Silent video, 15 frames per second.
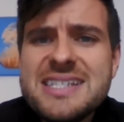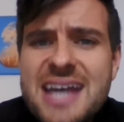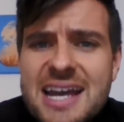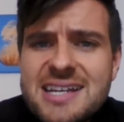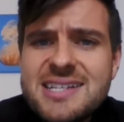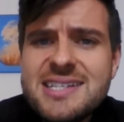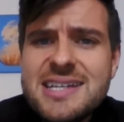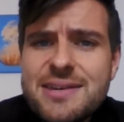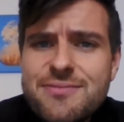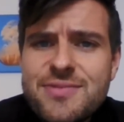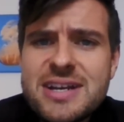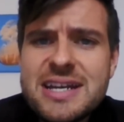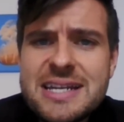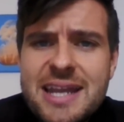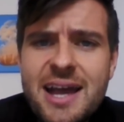tasty and
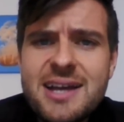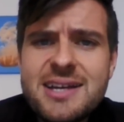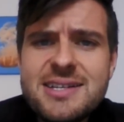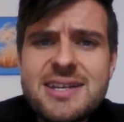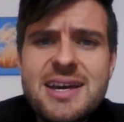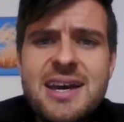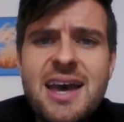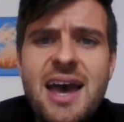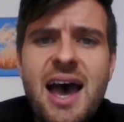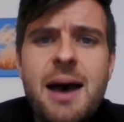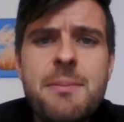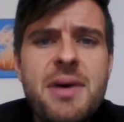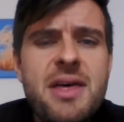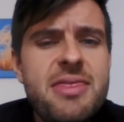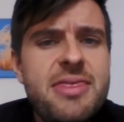really nice,
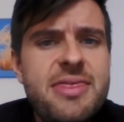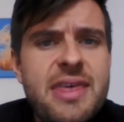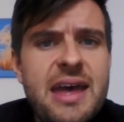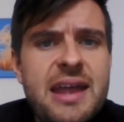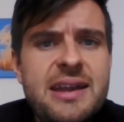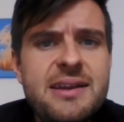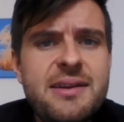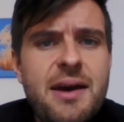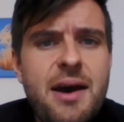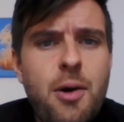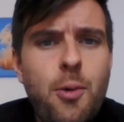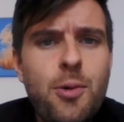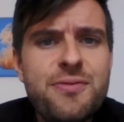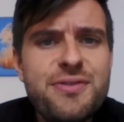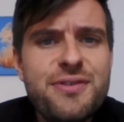then
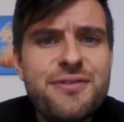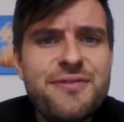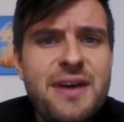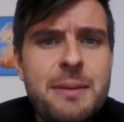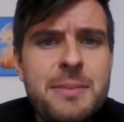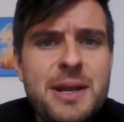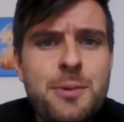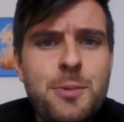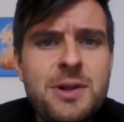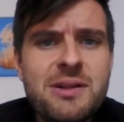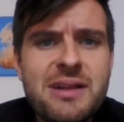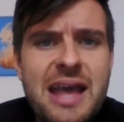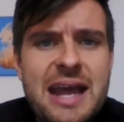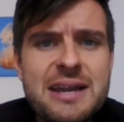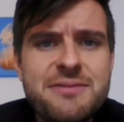all of the family
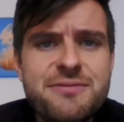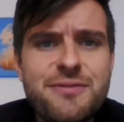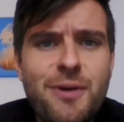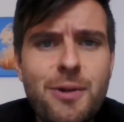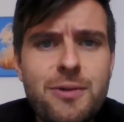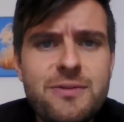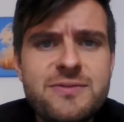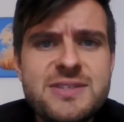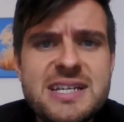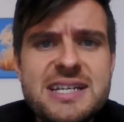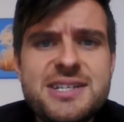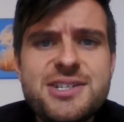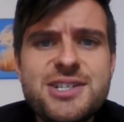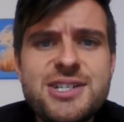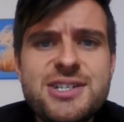will get involved.
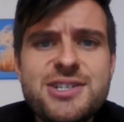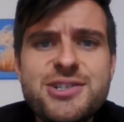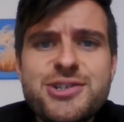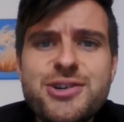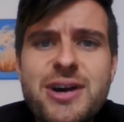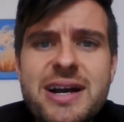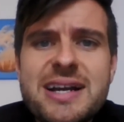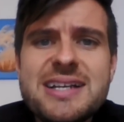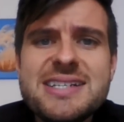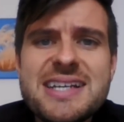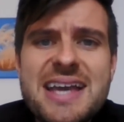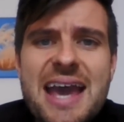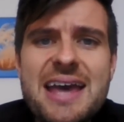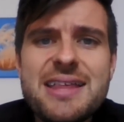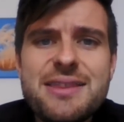It's just trying to
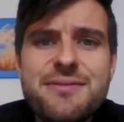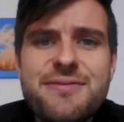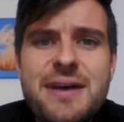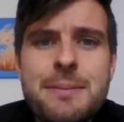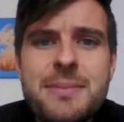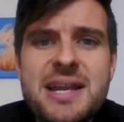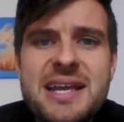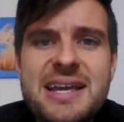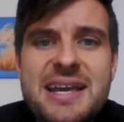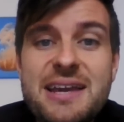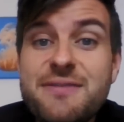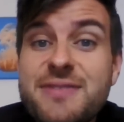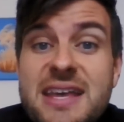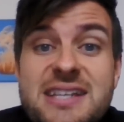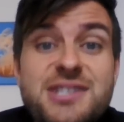get the family,
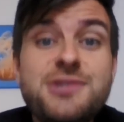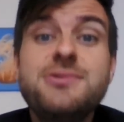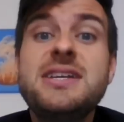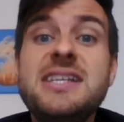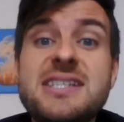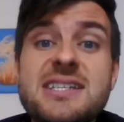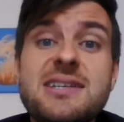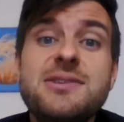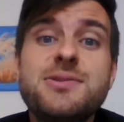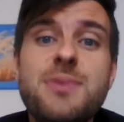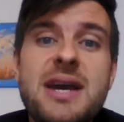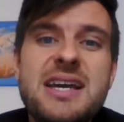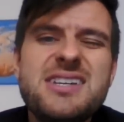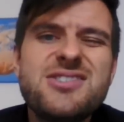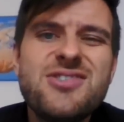if they do need to lose
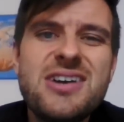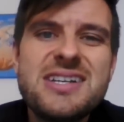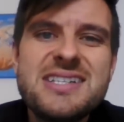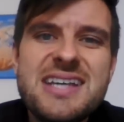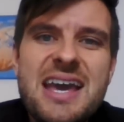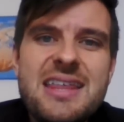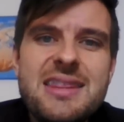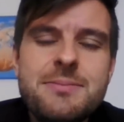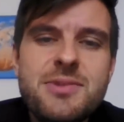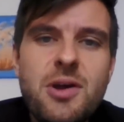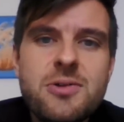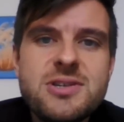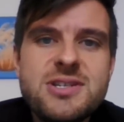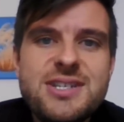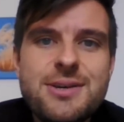weight, it's trying to get them
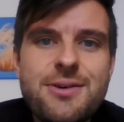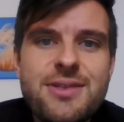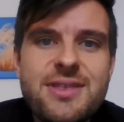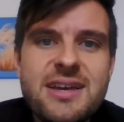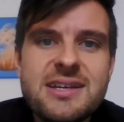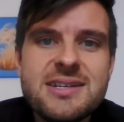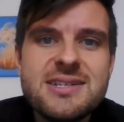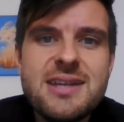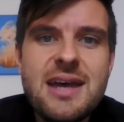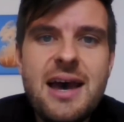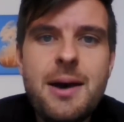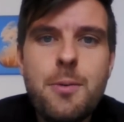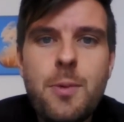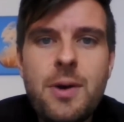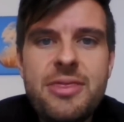not to do things
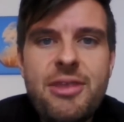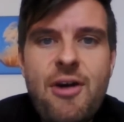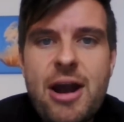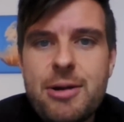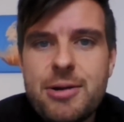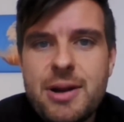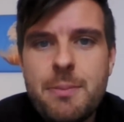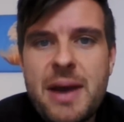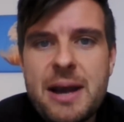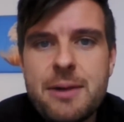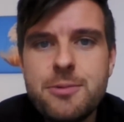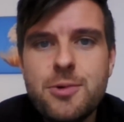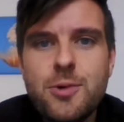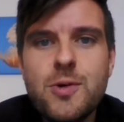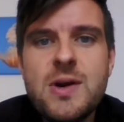when they're out and
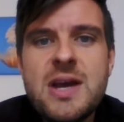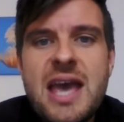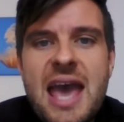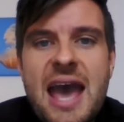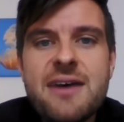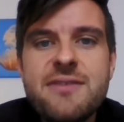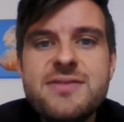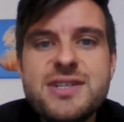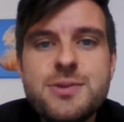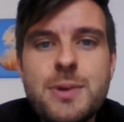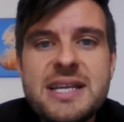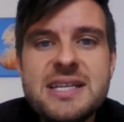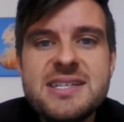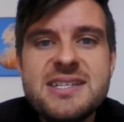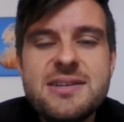about, or have
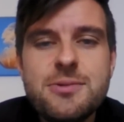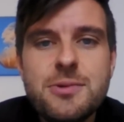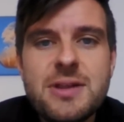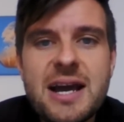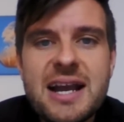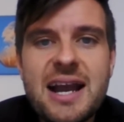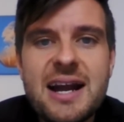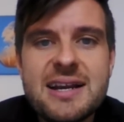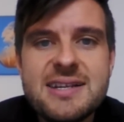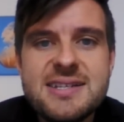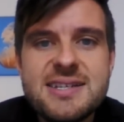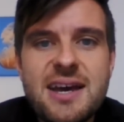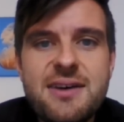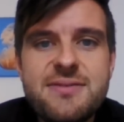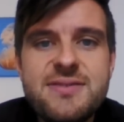sweets and all that kind of
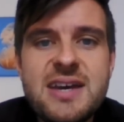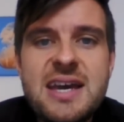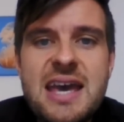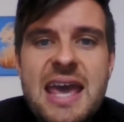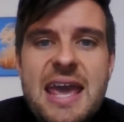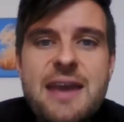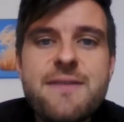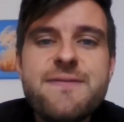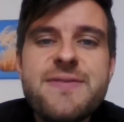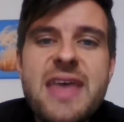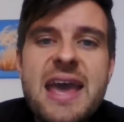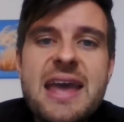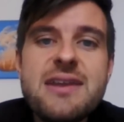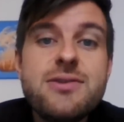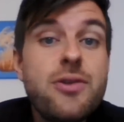stuff. If
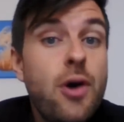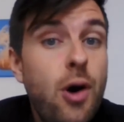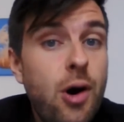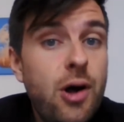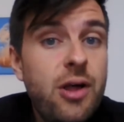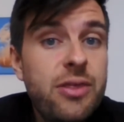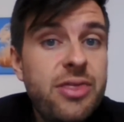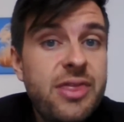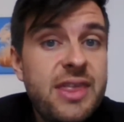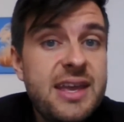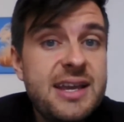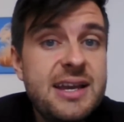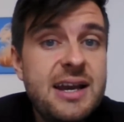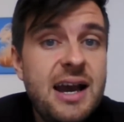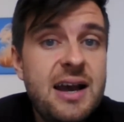they're not on
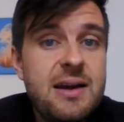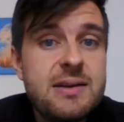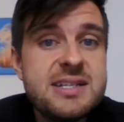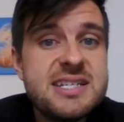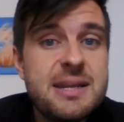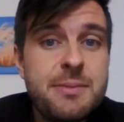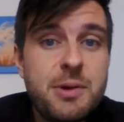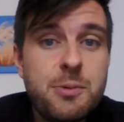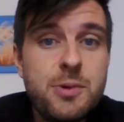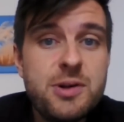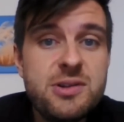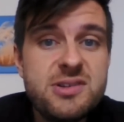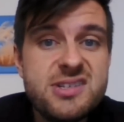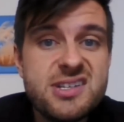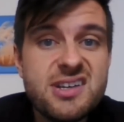the Slimming
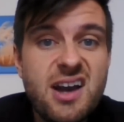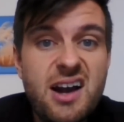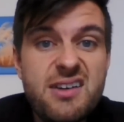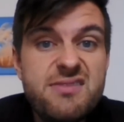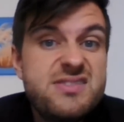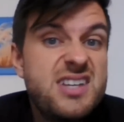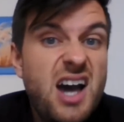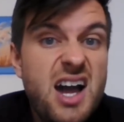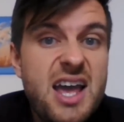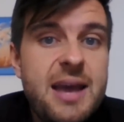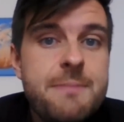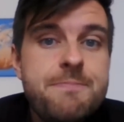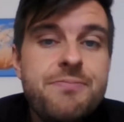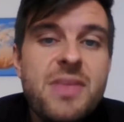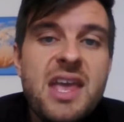World kind of
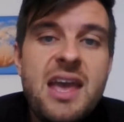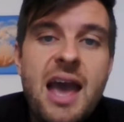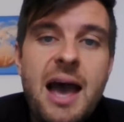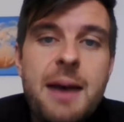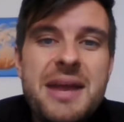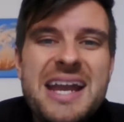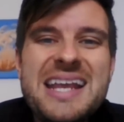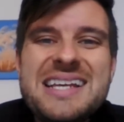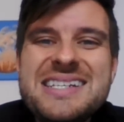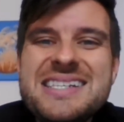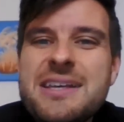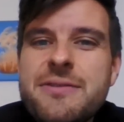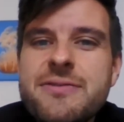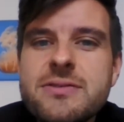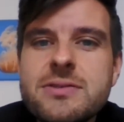diet, it is
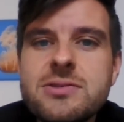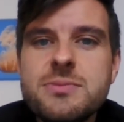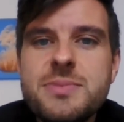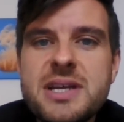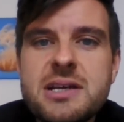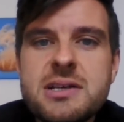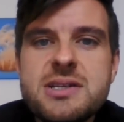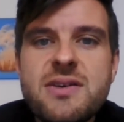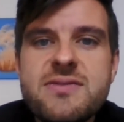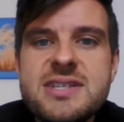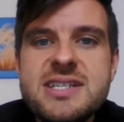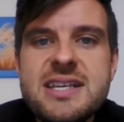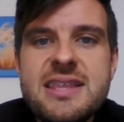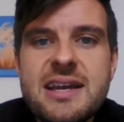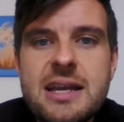difficult, because
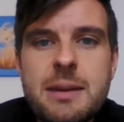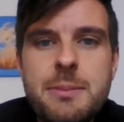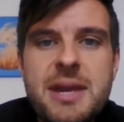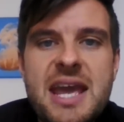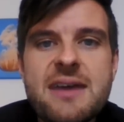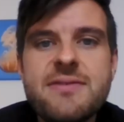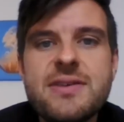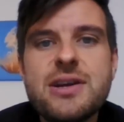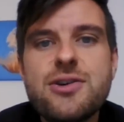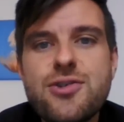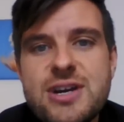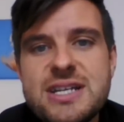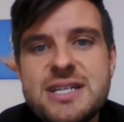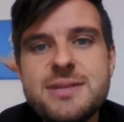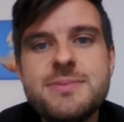obviously they're going to be having
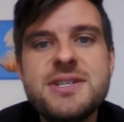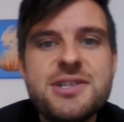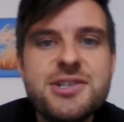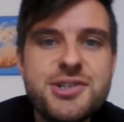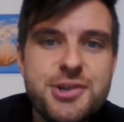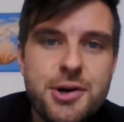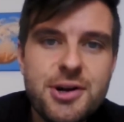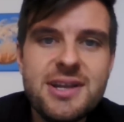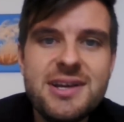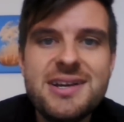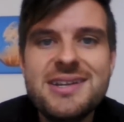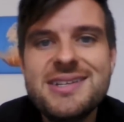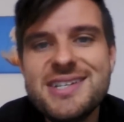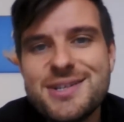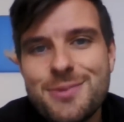crisps and chocolate
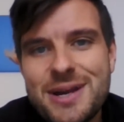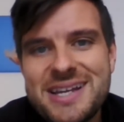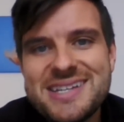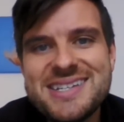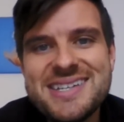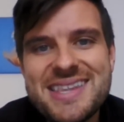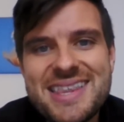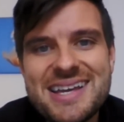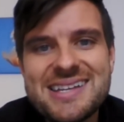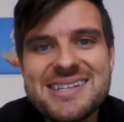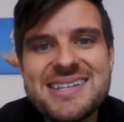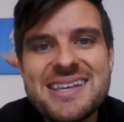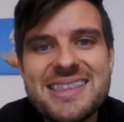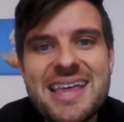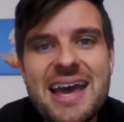and sweets and
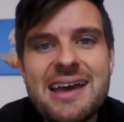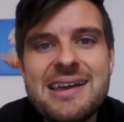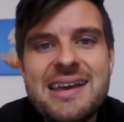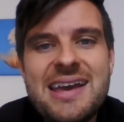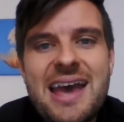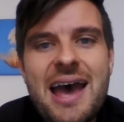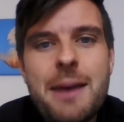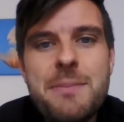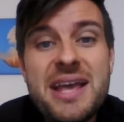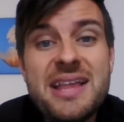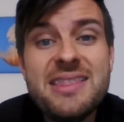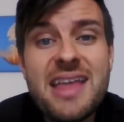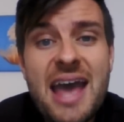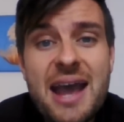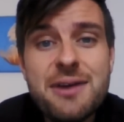things like that
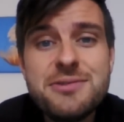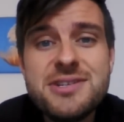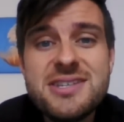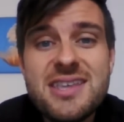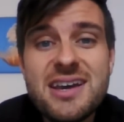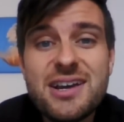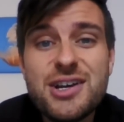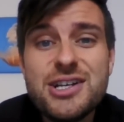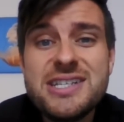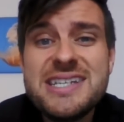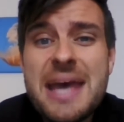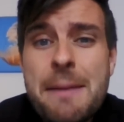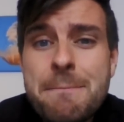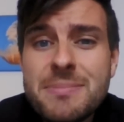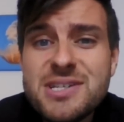in the house that could
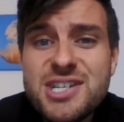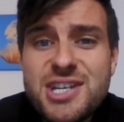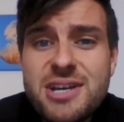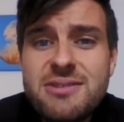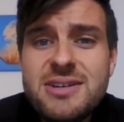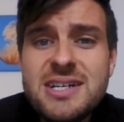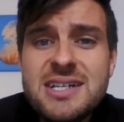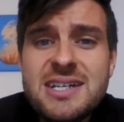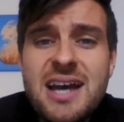tempt you.